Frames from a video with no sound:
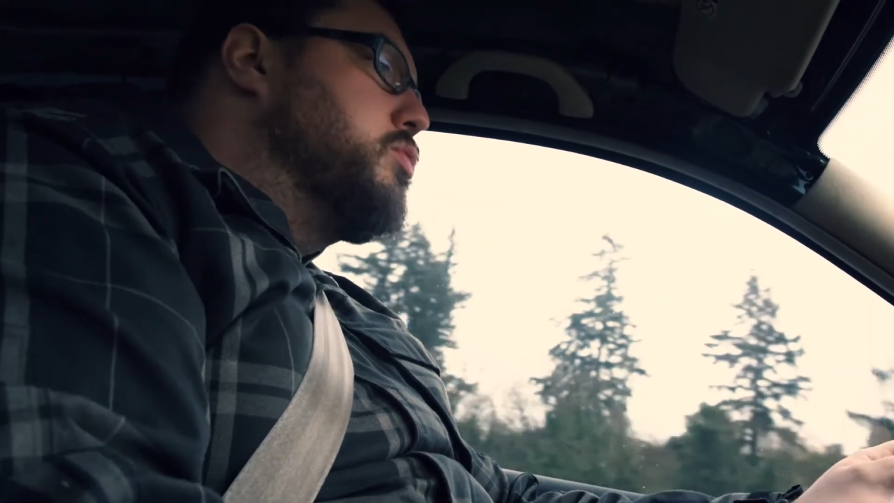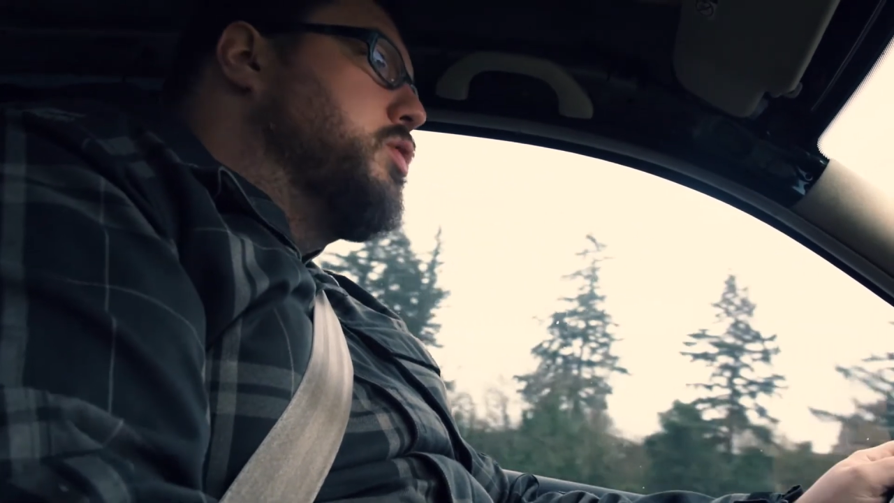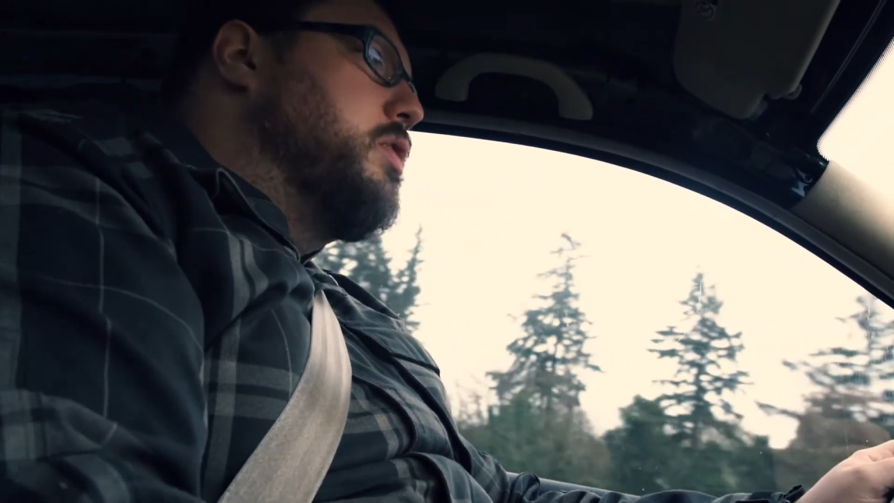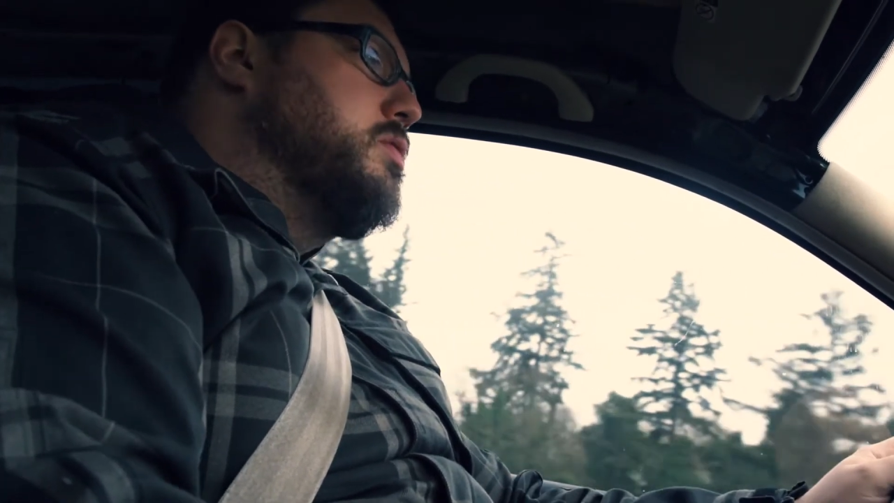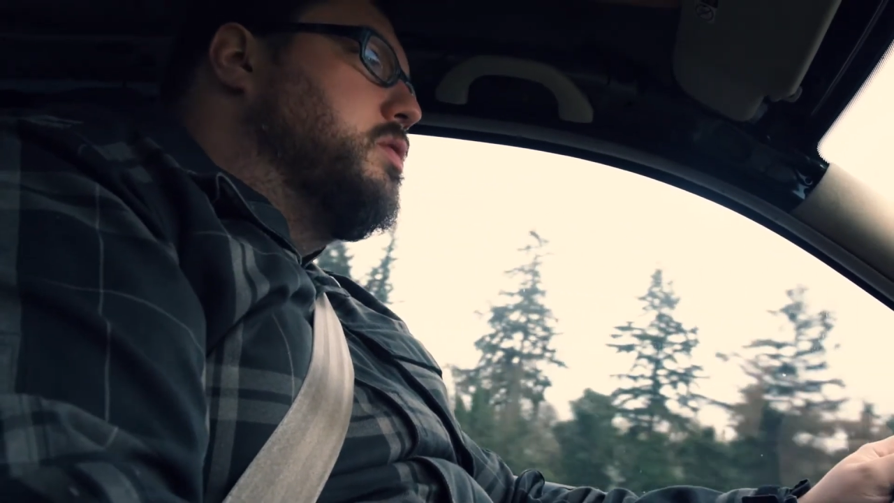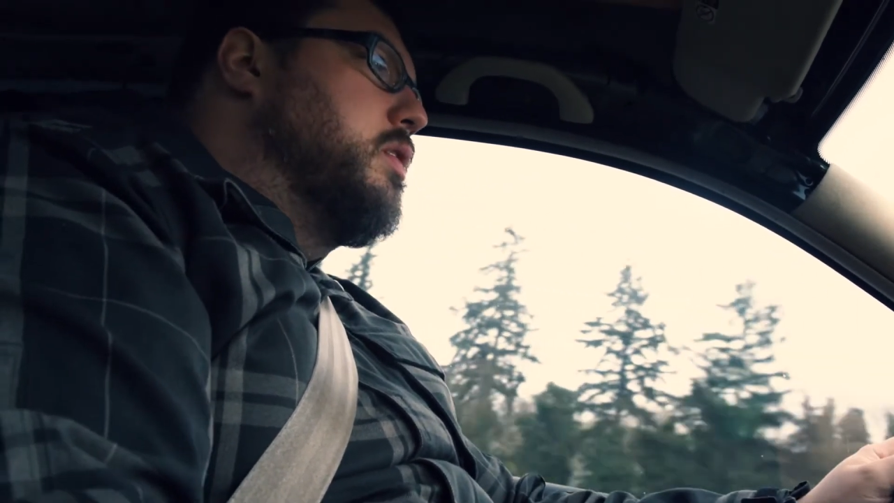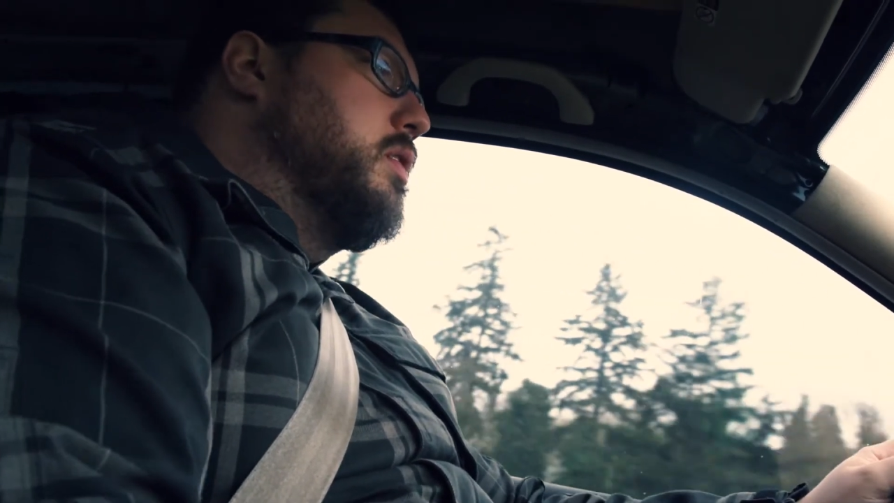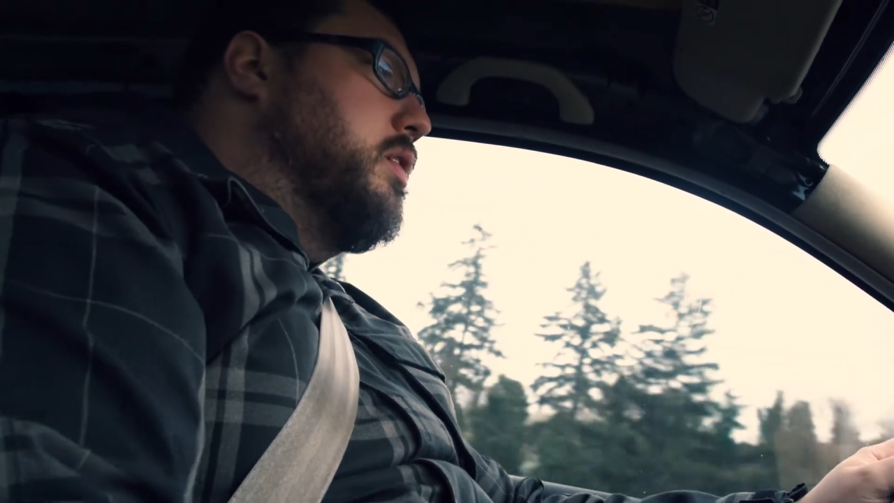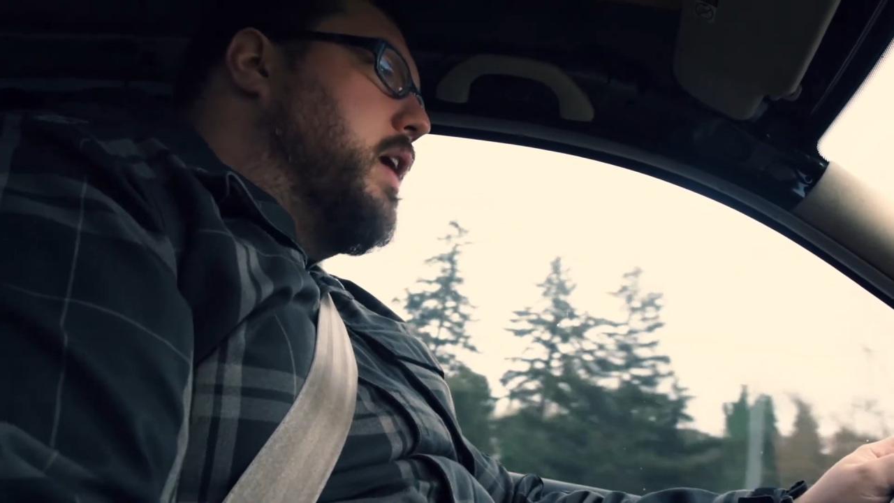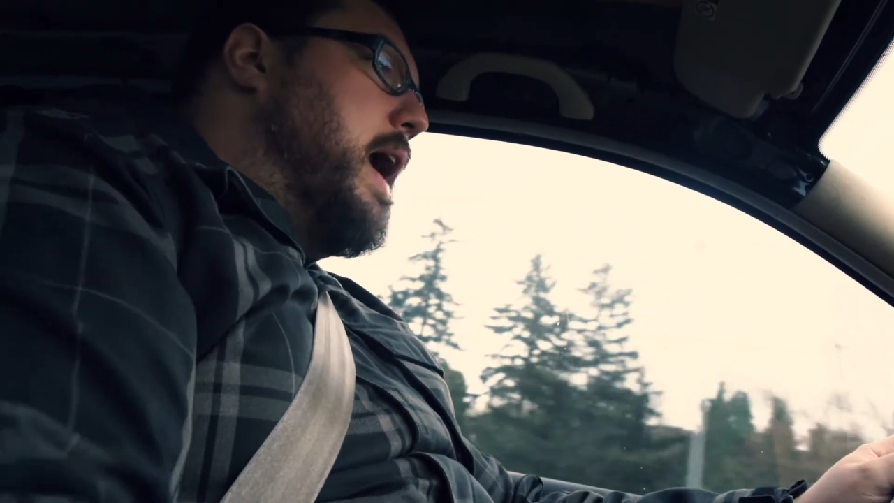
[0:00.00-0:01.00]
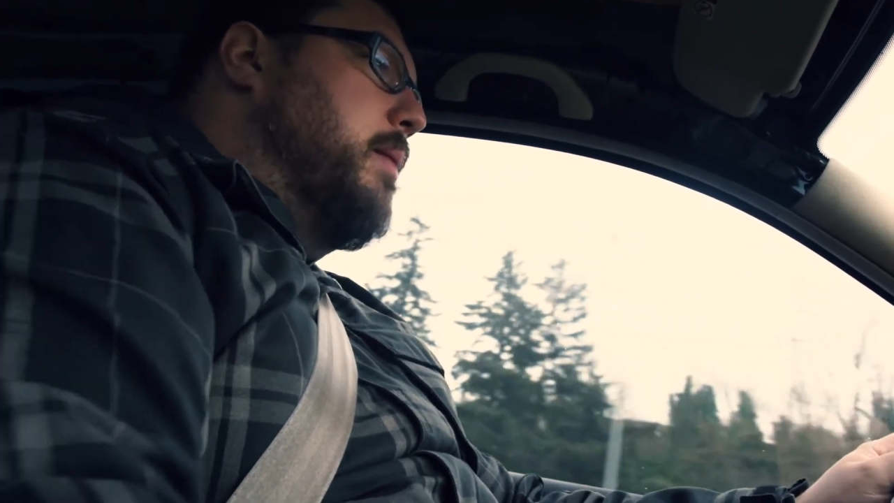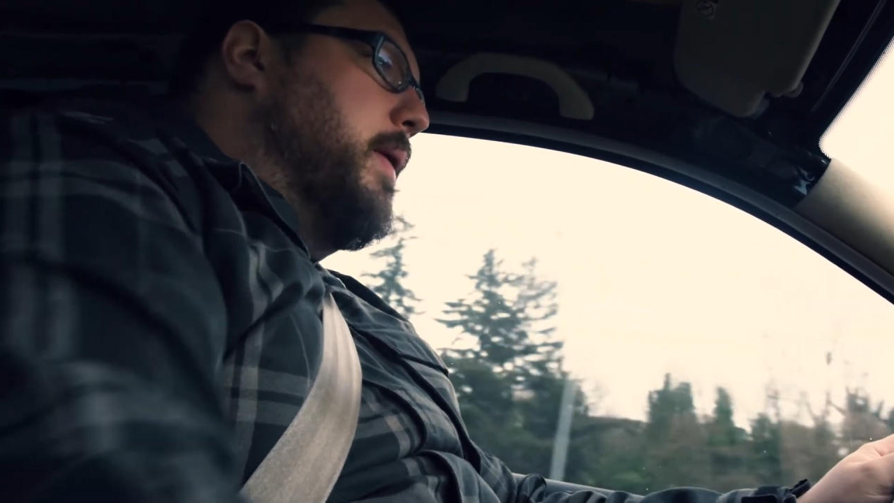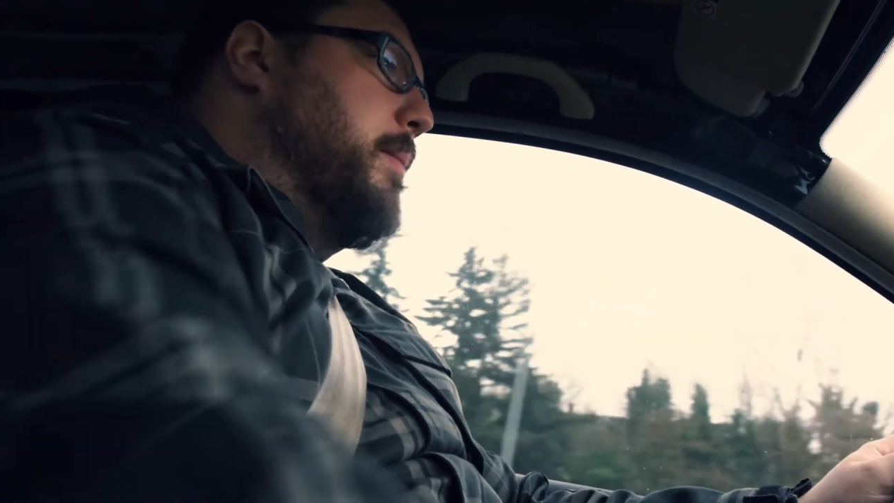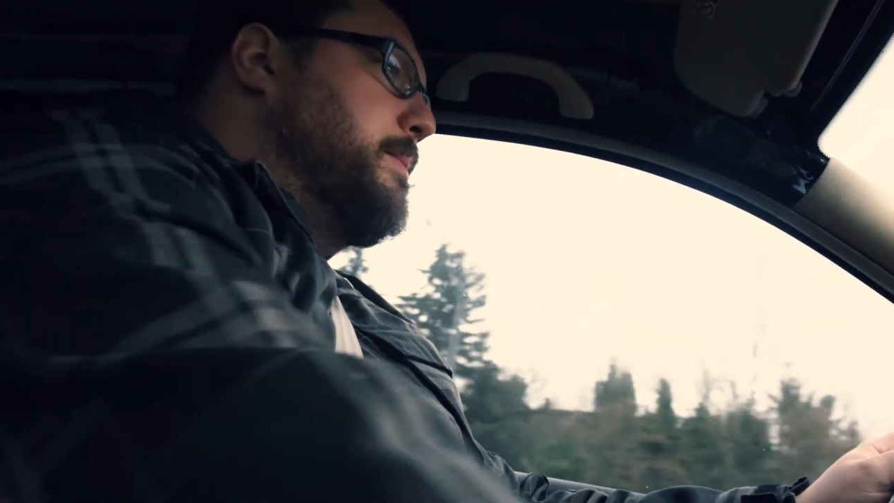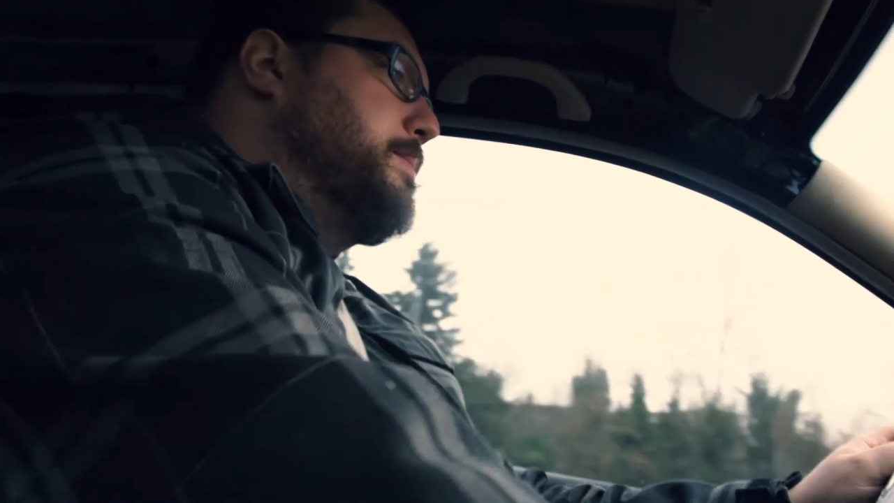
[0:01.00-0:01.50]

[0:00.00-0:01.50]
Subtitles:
Changed another habit.